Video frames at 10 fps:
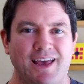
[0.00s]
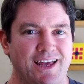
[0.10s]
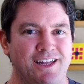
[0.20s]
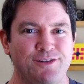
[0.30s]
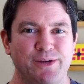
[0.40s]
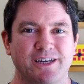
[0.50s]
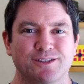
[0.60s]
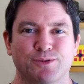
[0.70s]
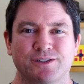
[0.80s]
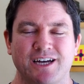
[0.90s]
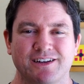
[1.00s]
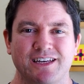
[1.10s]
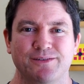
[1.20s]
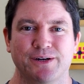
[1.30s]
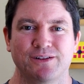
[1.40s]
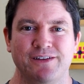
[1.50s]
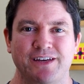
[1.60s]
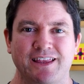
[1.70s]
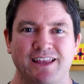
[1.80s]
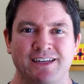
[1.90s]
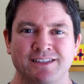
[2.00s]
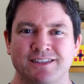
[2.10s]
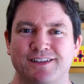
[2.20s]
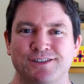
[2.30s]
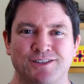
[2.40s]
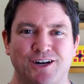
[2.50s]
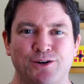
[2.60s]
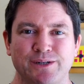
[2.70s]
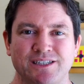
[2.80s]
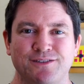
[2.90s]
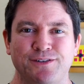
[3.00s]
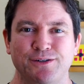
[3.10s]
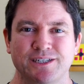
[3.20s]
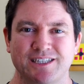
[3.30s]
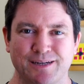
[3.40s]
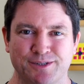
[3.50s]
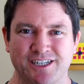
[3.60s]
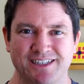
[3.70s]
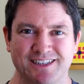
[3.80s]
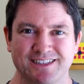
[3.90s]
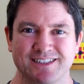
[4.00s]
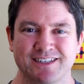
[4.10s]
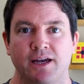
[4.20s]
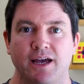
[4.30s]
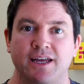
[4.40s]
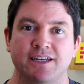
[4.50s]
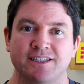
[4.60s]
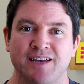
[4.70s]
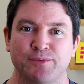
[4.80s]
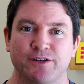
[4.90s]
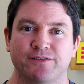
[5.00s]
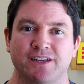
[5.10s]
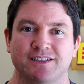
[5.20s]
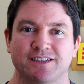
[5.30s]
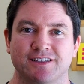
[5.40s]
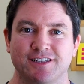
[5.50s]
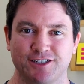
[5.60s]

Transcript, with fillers: And because we're talking about living things, there's always a few exceptions. An example of this is the